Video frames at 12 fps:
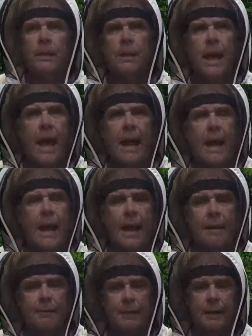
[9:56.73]
that I
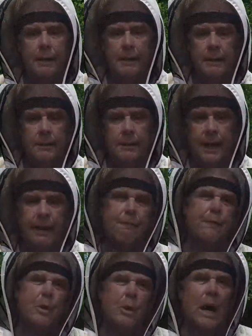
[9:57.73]
have uh, I have
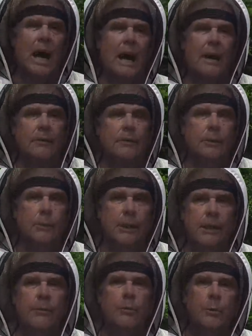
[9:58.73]
full hives. I
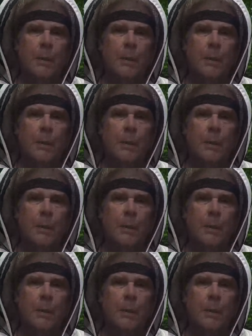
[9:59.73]
want to give them